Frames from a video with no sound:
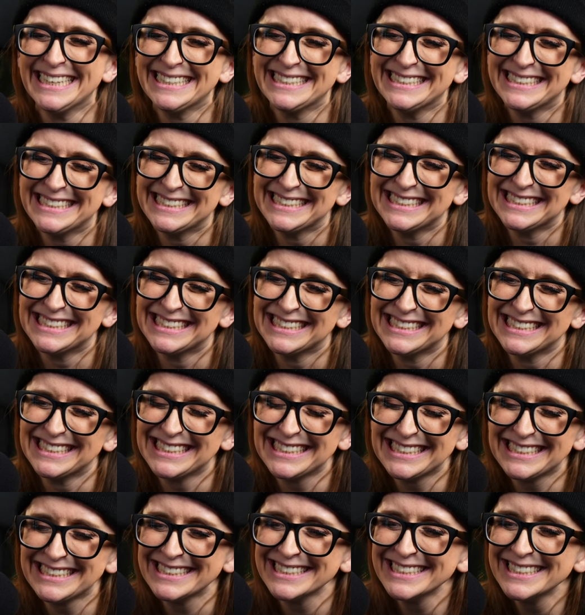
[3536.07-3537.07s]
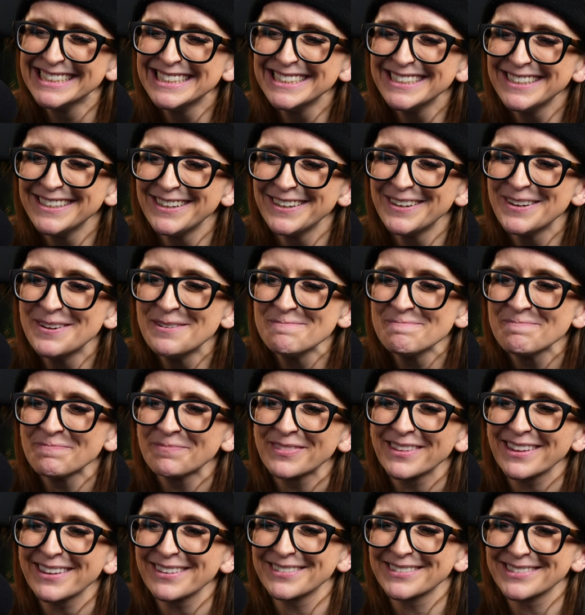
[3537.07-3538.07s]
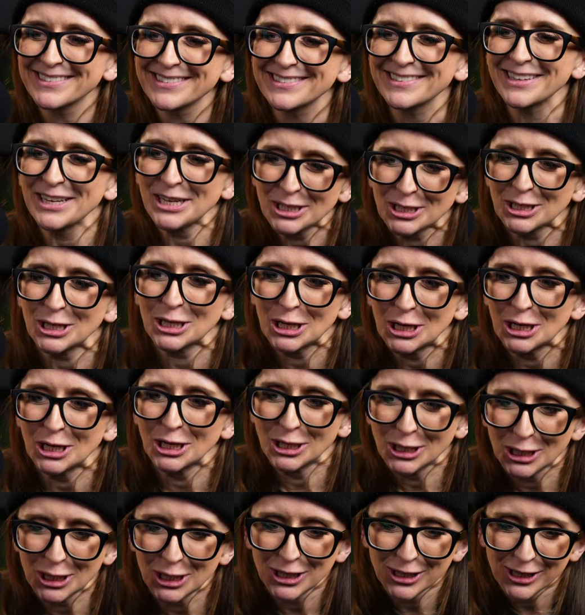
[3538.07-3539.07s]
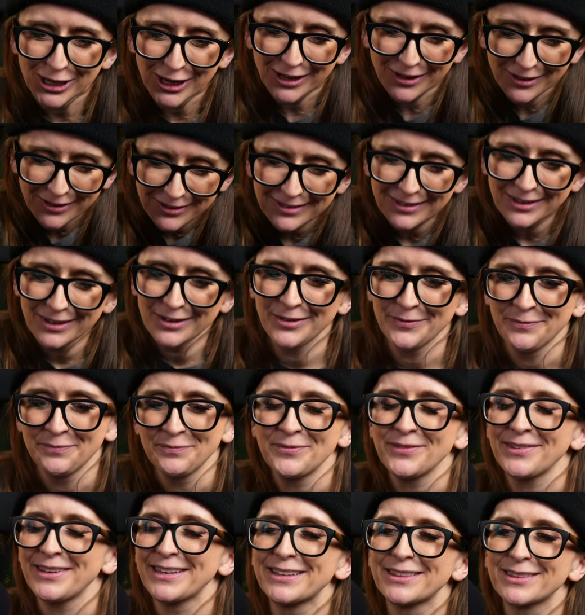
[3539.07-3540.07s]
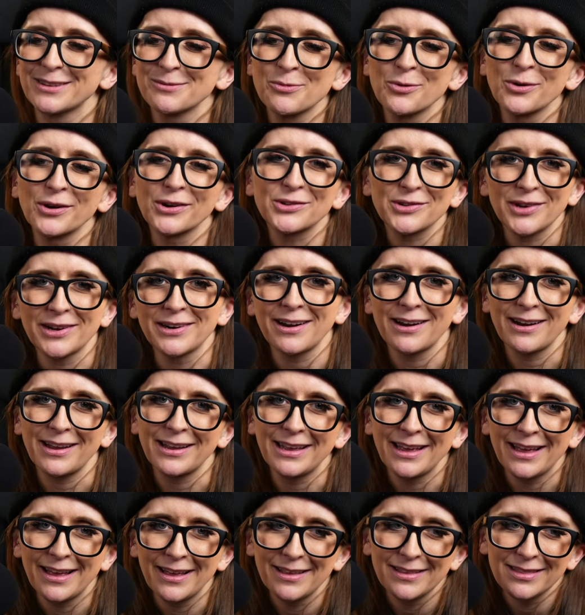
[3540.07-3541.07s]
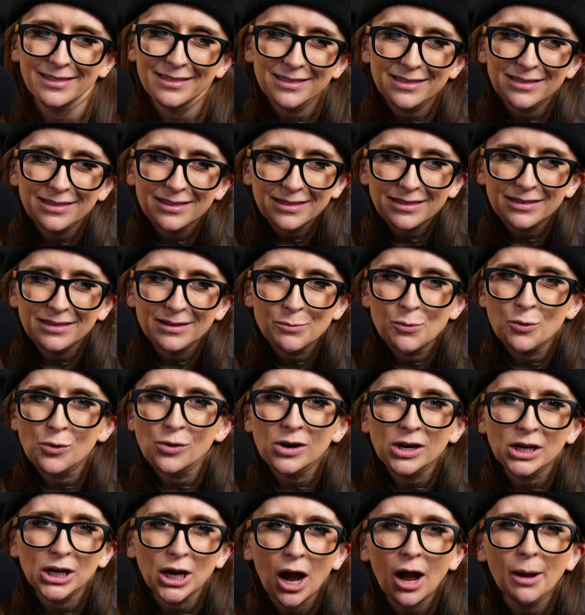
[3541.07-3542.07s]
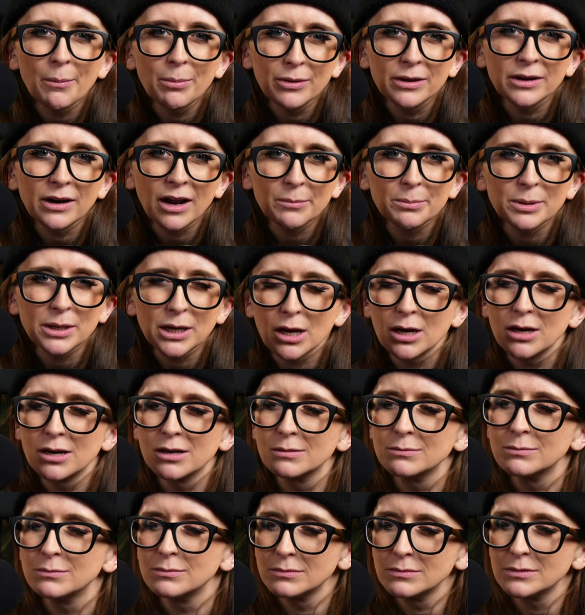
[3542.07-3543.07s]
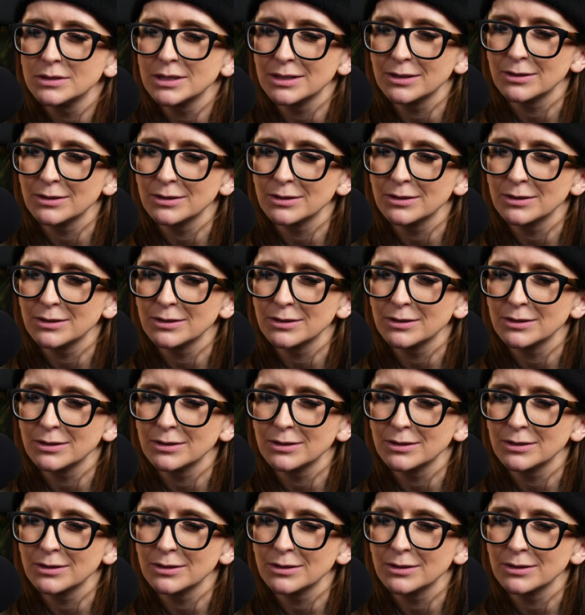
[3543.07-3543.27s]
I was just like, yeah, yeah, yeah. Like, the more excited I get, the more a goblin I become, you